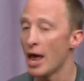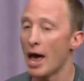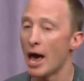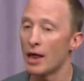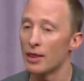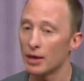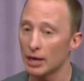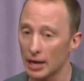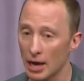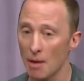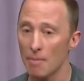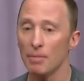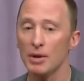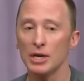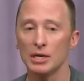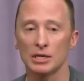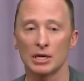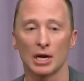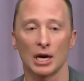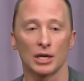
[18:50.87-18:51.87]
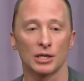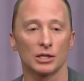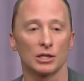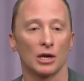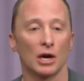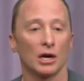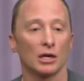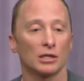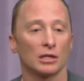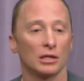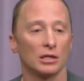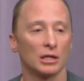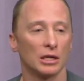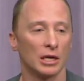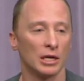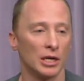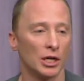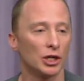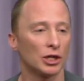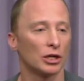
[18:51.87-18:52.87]
And the companies that I'd started
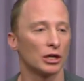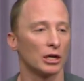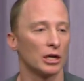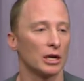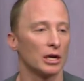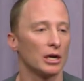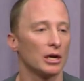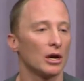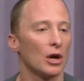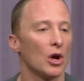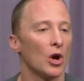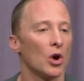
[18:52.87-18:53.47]
initially